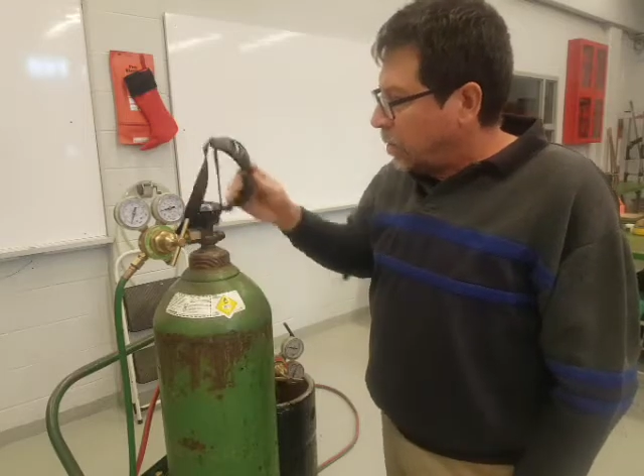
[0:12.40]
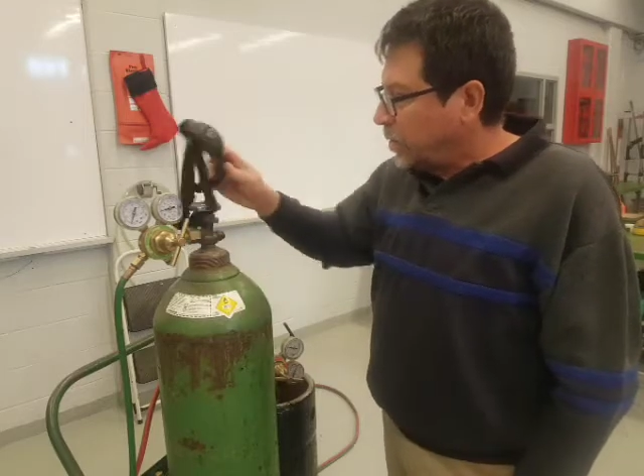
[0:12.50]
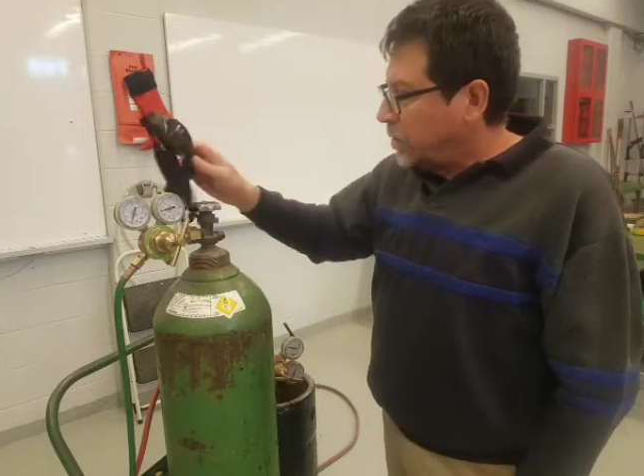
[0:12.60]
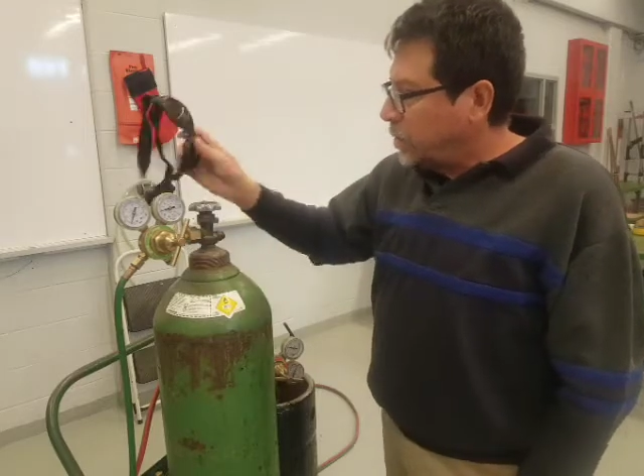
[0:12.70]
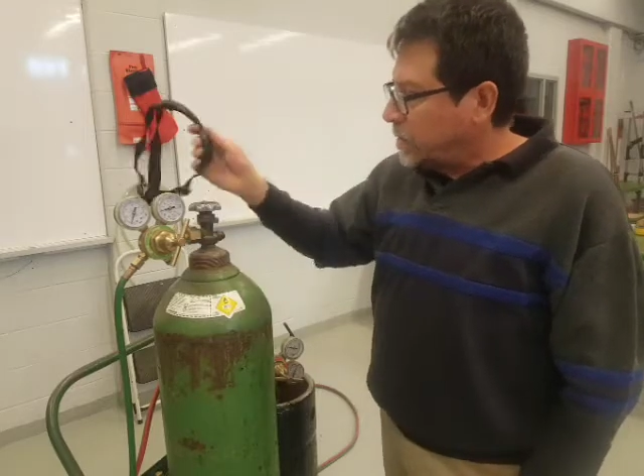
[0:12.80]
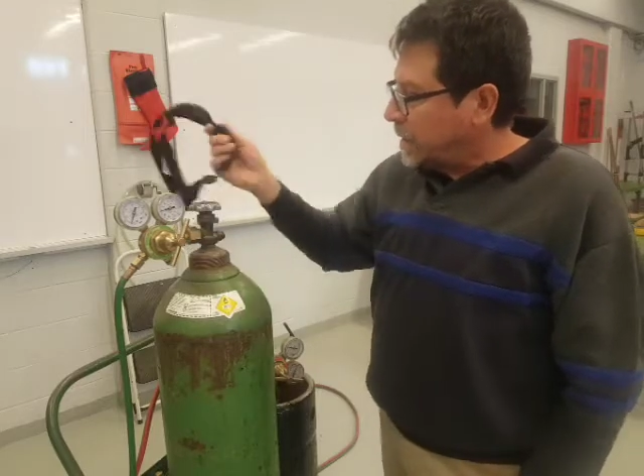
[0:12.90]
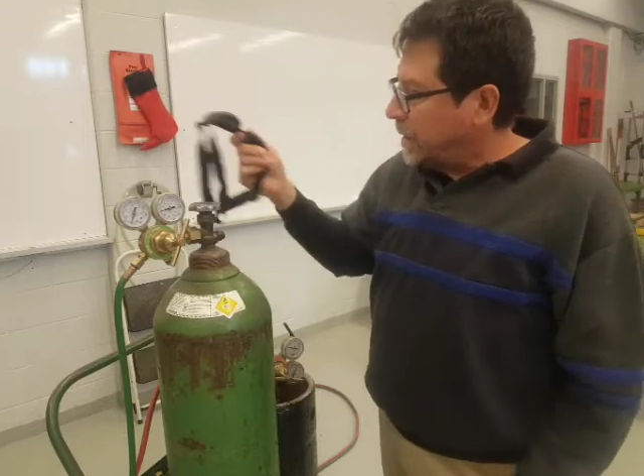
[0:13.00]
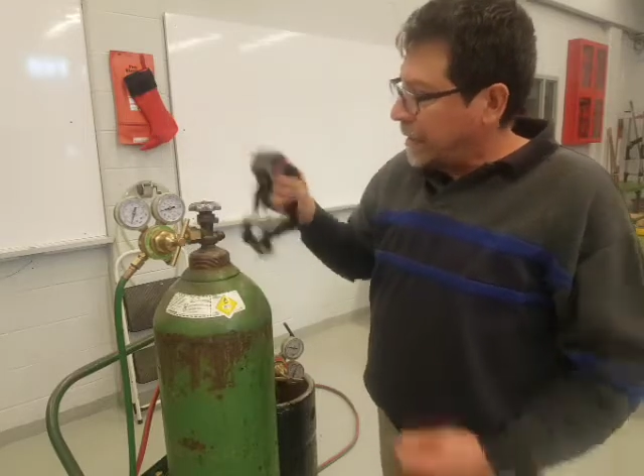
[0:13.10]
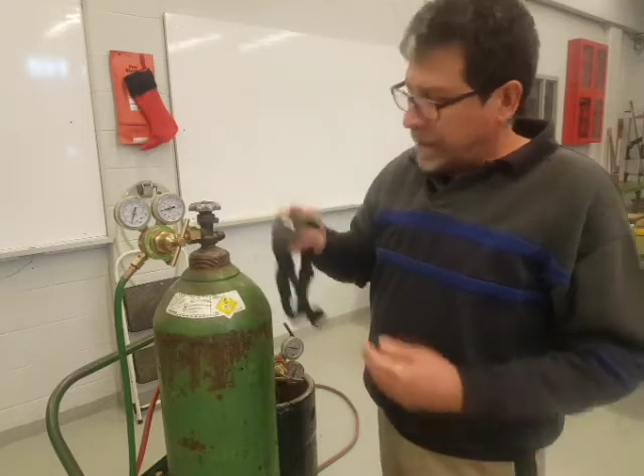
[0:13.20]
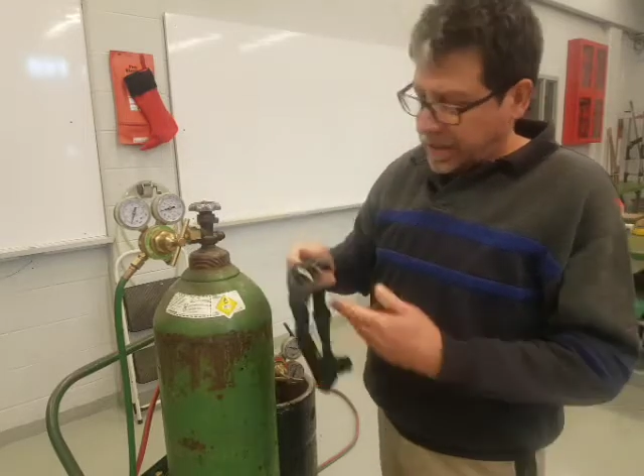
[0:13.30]
When you're using
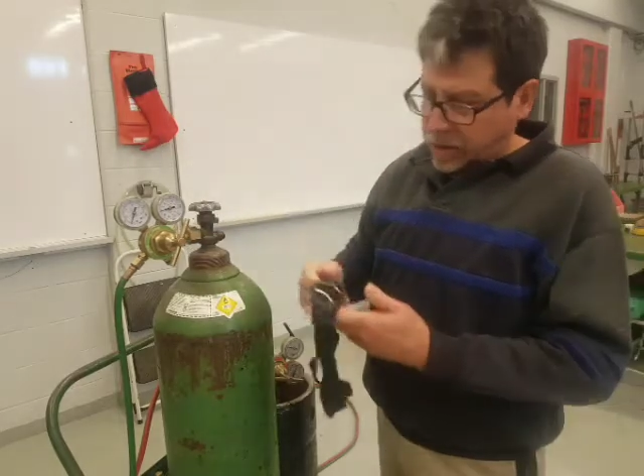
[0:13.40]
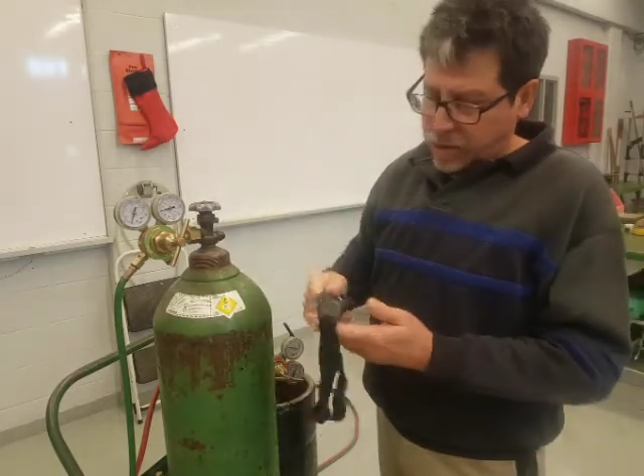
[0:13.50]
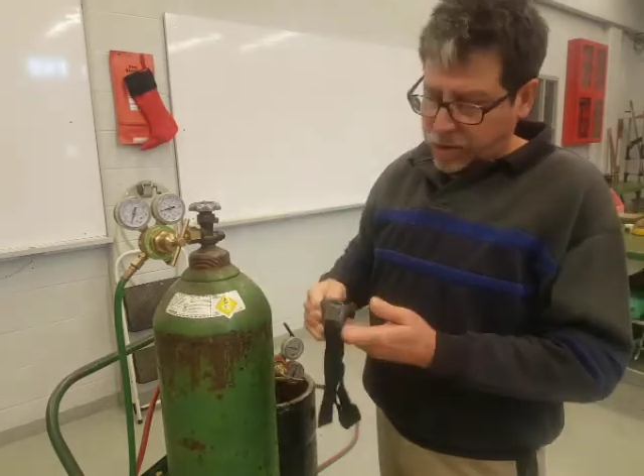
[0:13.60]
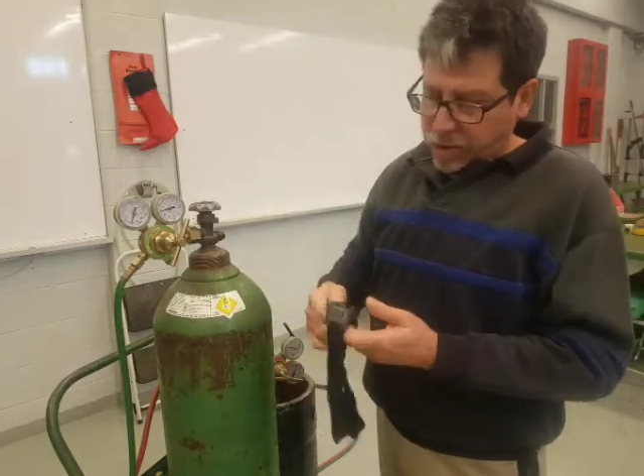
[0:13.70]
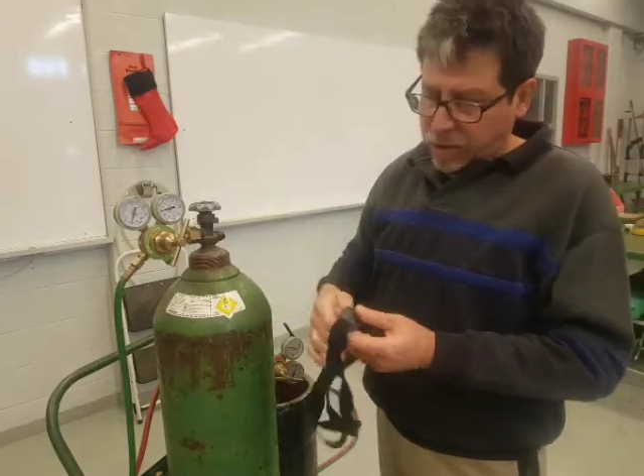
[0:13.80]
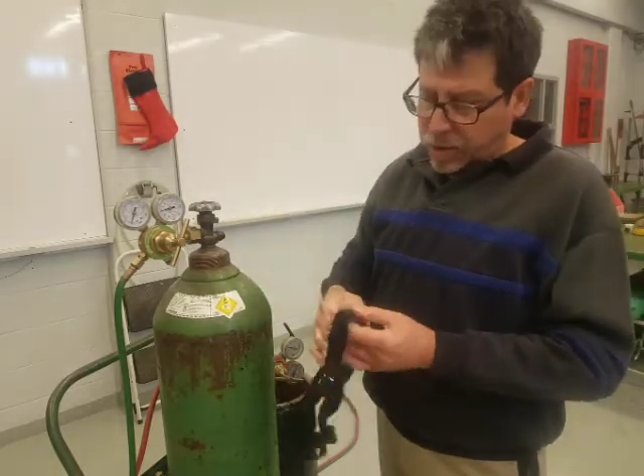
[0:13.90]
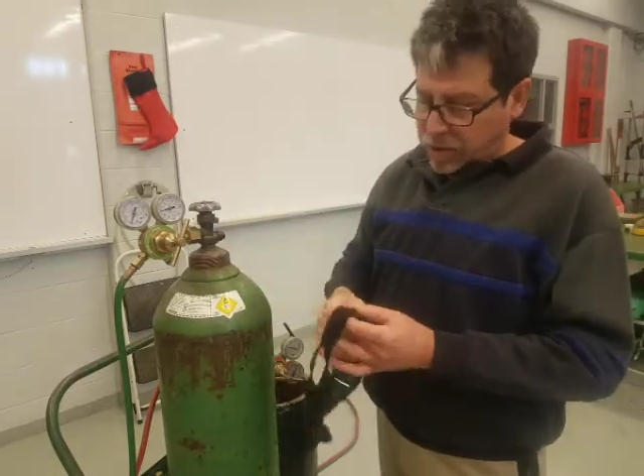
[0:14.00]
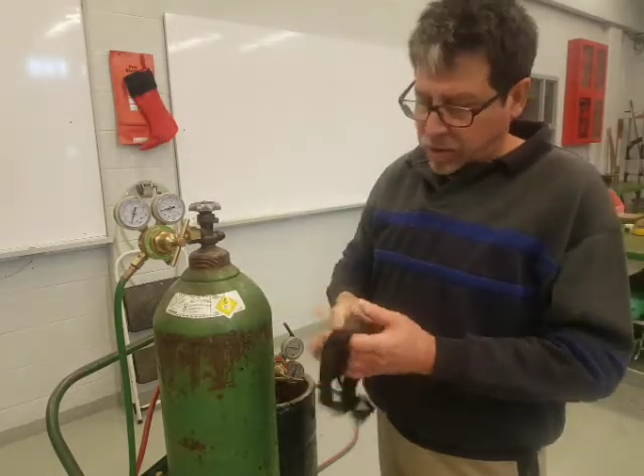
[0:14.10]
a torch,